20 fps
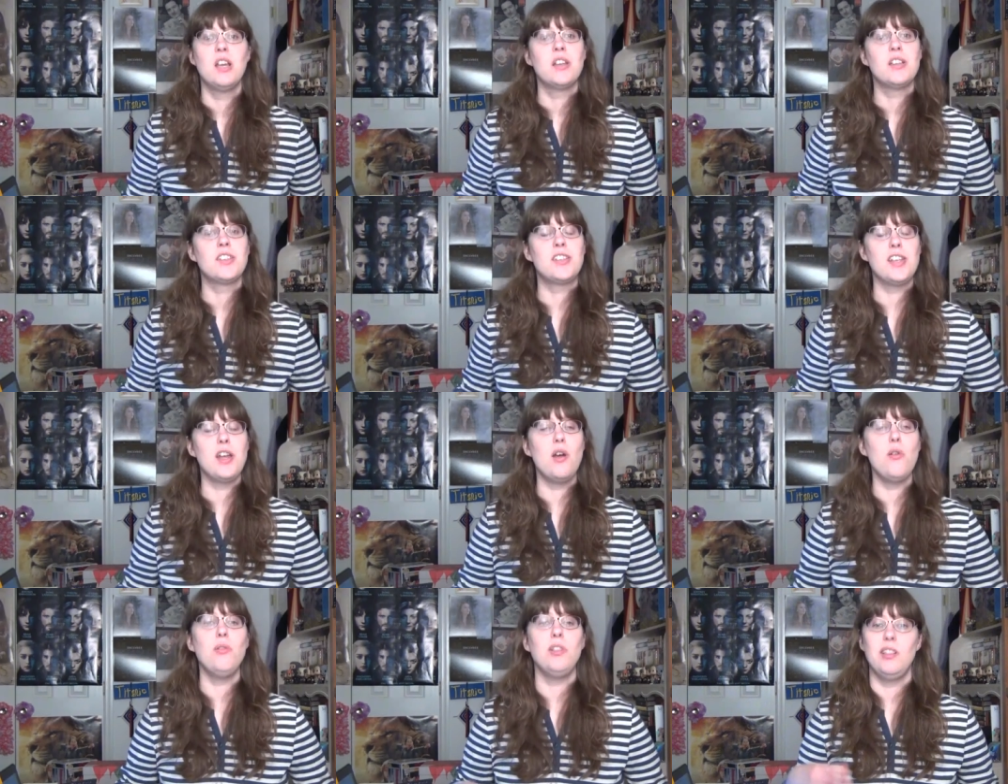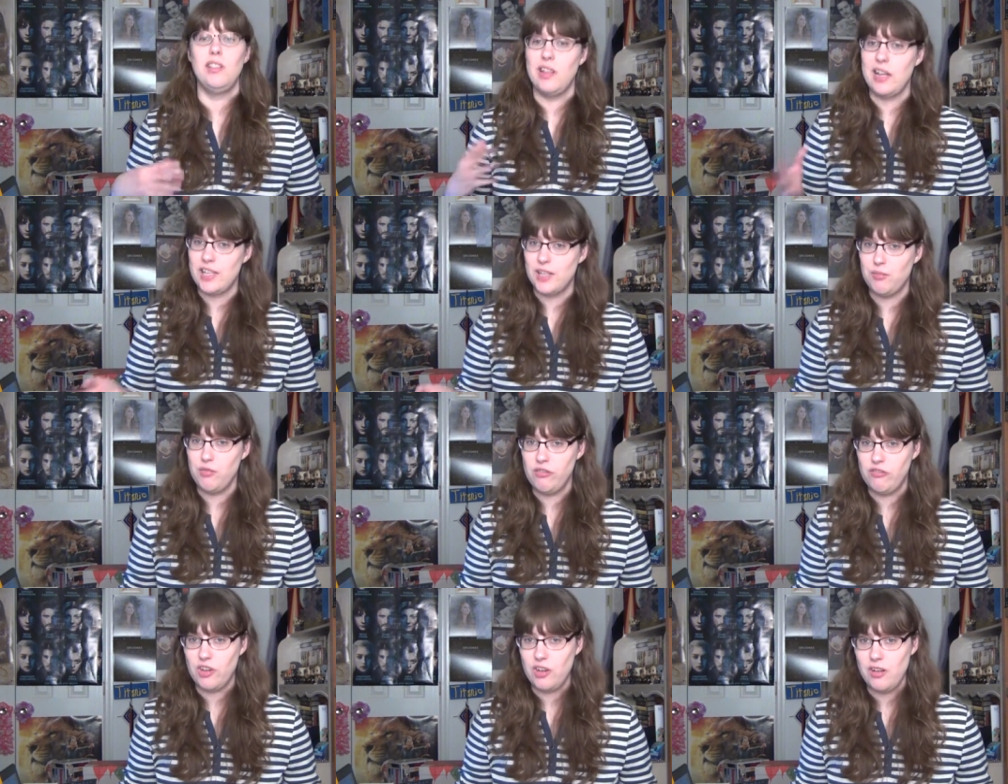So let's
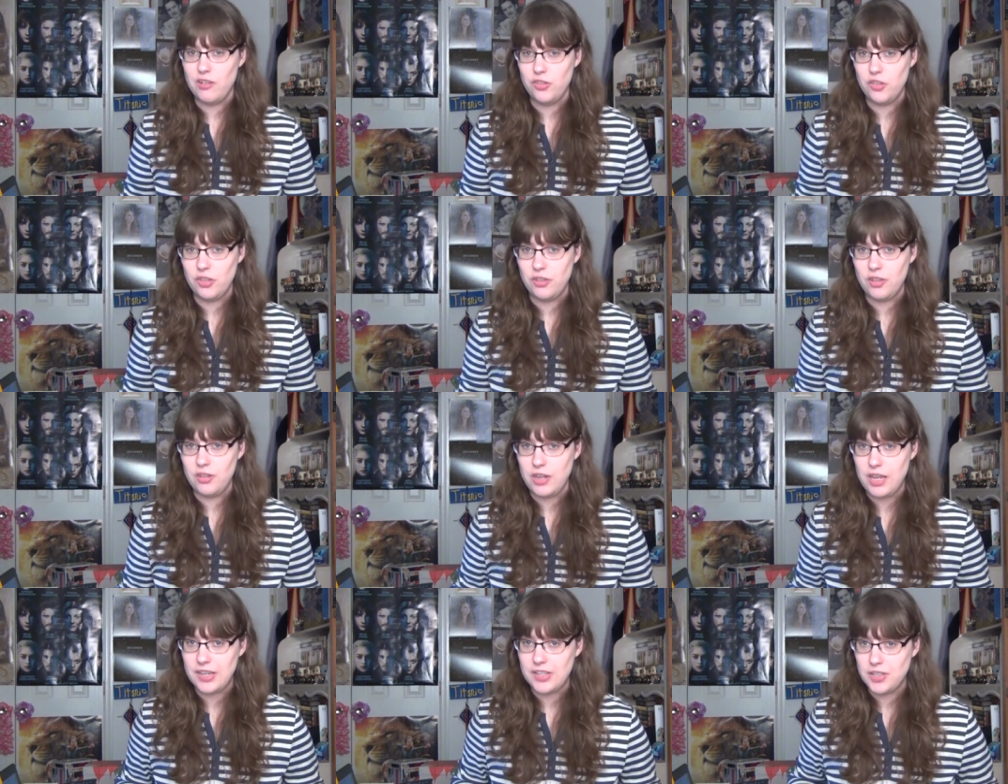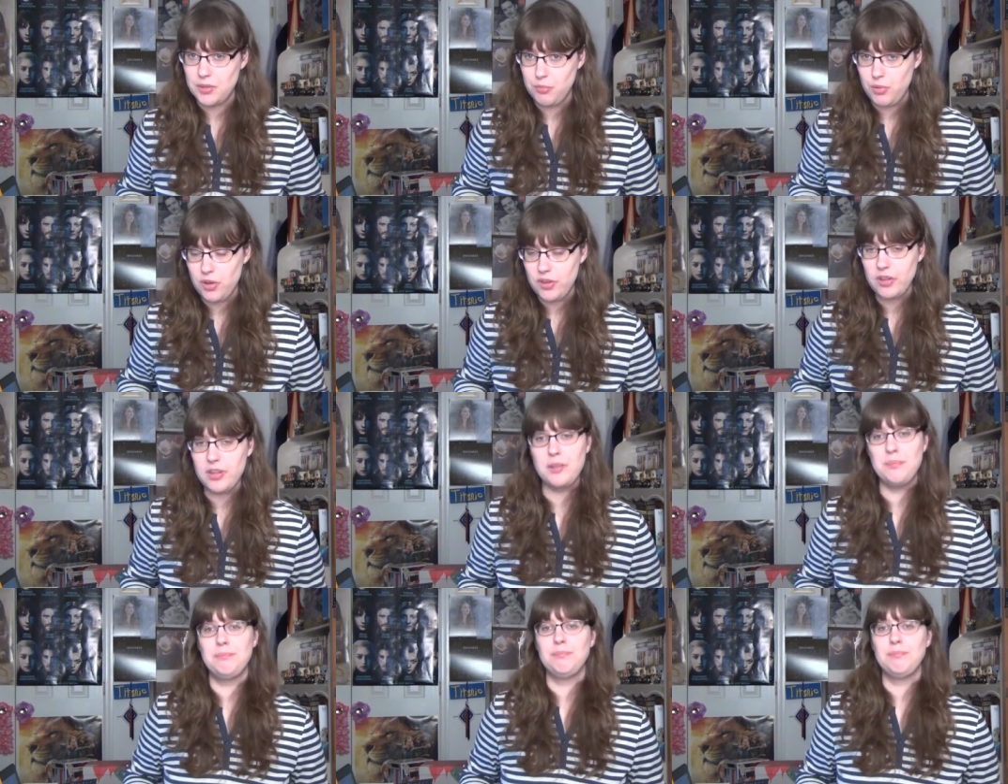move on to the next book.